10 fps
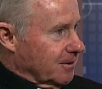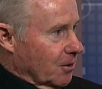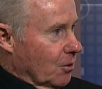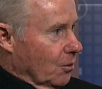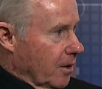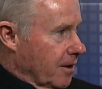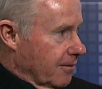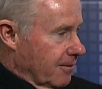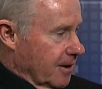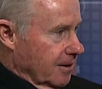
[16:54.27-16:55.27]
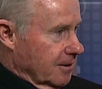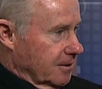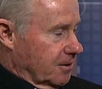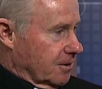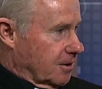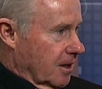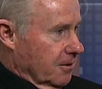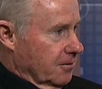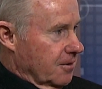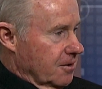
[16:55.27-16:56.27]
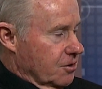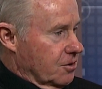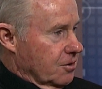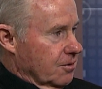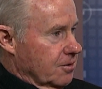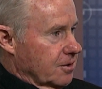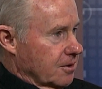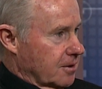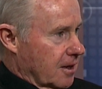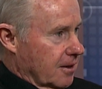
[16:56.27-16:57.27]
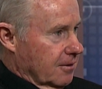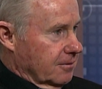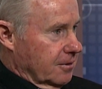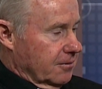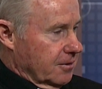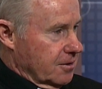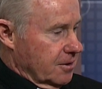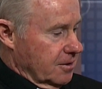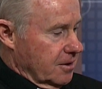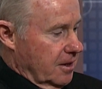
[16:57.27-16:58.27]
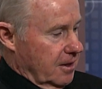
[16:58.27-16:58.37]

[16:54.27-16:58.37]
the old way of violence, to solve issues, to solve differences,